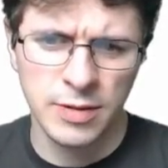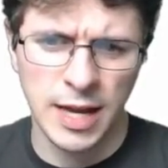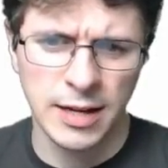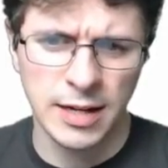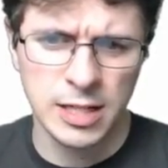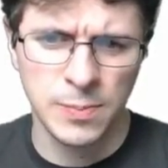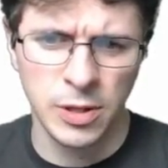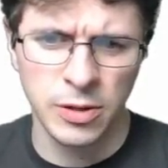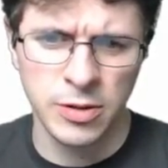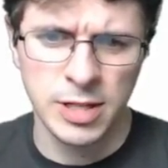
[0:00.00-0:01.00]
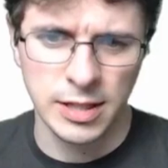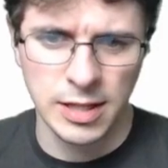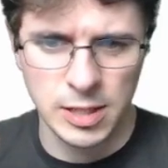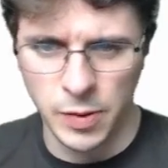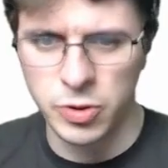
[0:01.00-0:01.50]
and it explodes, like the
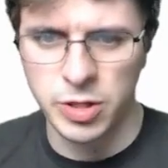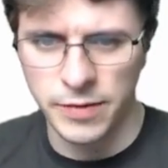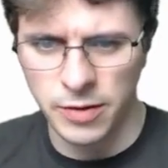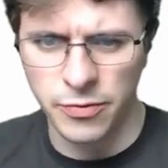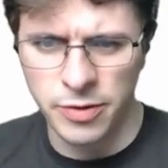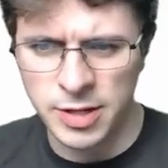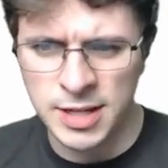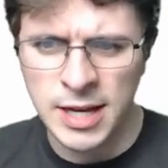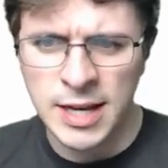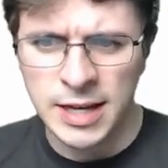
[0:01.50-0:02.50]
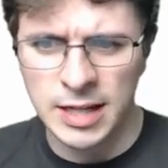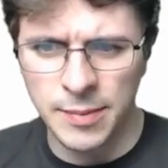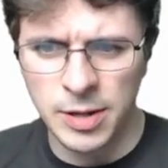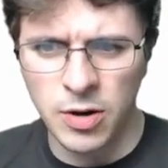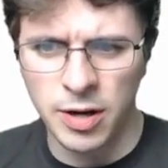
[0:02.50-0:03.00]
explosion of the Kafriz, can now
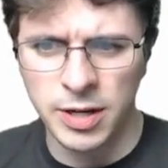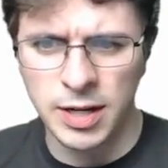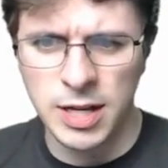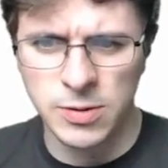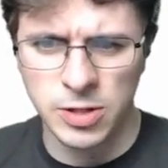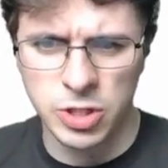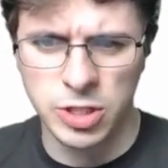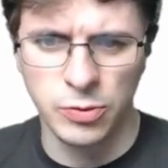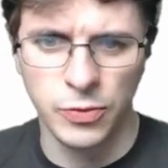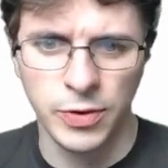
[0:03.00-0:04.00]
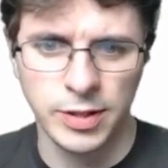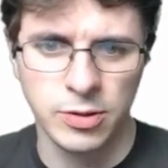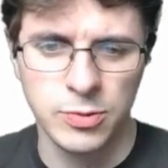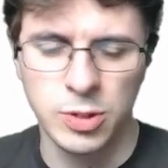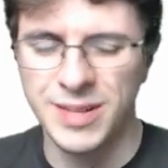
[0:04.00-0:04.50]
be guarded against with a shield, reflected, or
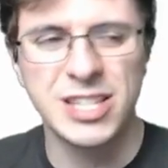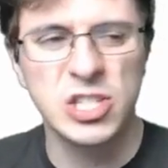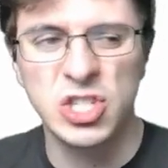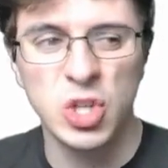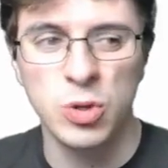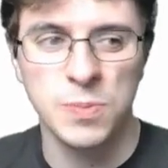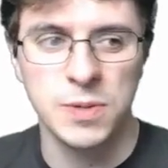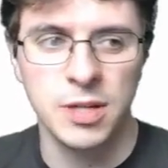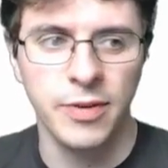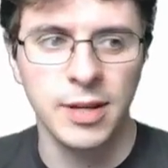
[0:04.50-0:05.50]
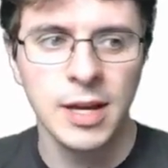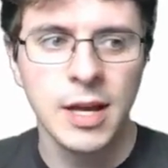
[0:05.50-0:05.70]
absorbed. That's so specific.